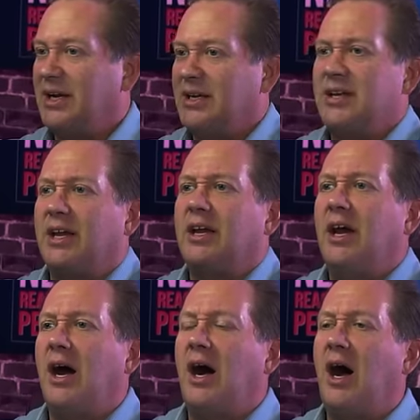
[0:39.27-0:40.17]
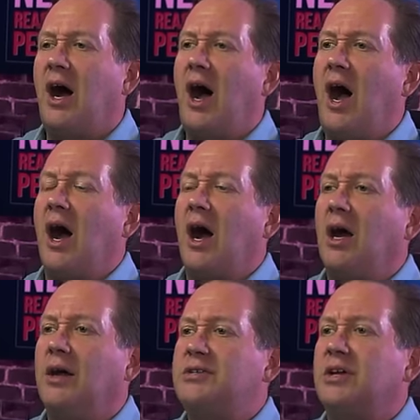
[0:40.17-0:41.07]
It's like, huh?
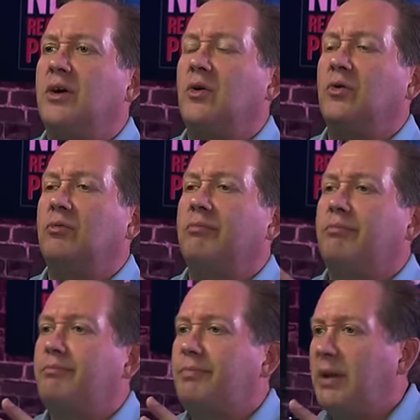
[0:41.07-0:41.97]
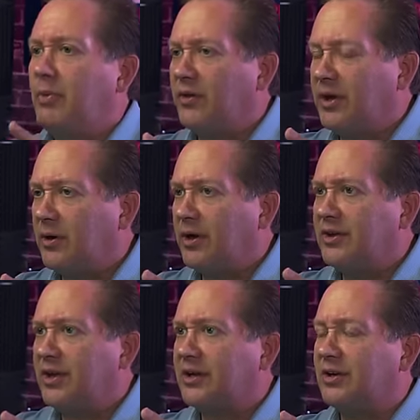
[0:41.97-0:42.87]
So people that are
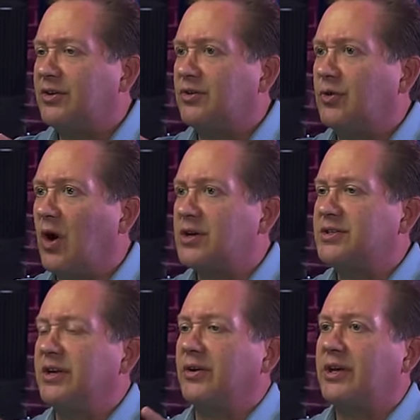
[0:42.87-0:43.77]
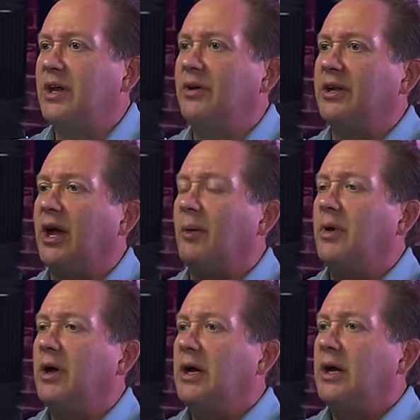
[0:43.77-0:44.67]
addicted to drugs that are killing them,